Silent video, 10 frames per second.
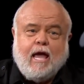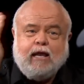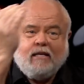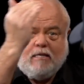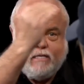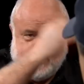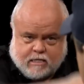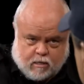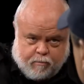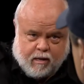and
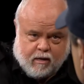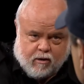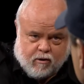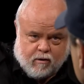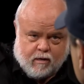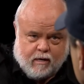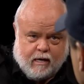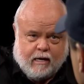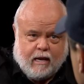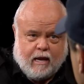disappear
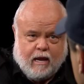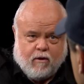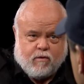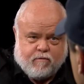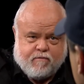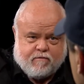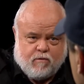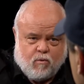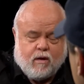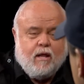in Area
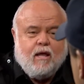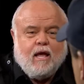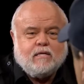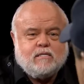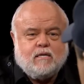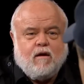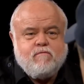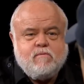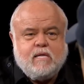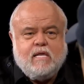fifty-one? Has the
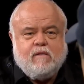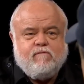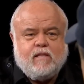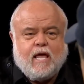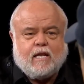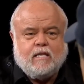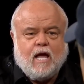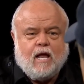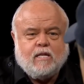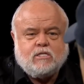government even
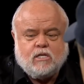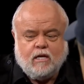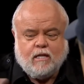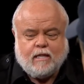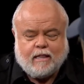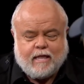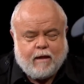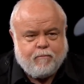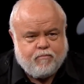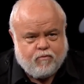acknowledged that
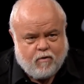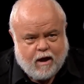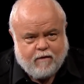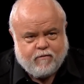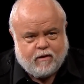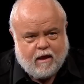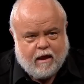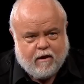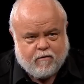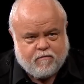that private
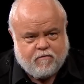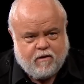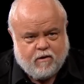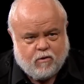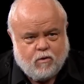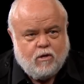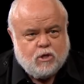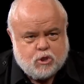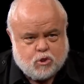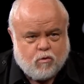airfield
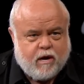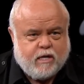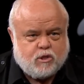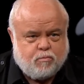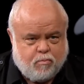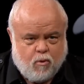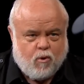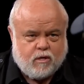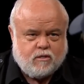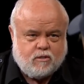
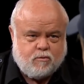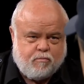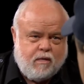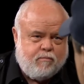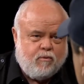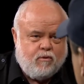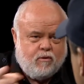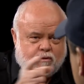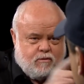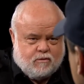transports people
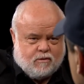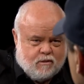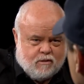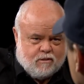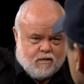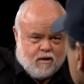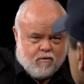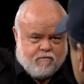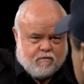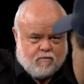to
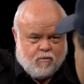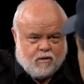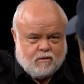Area fifty-one?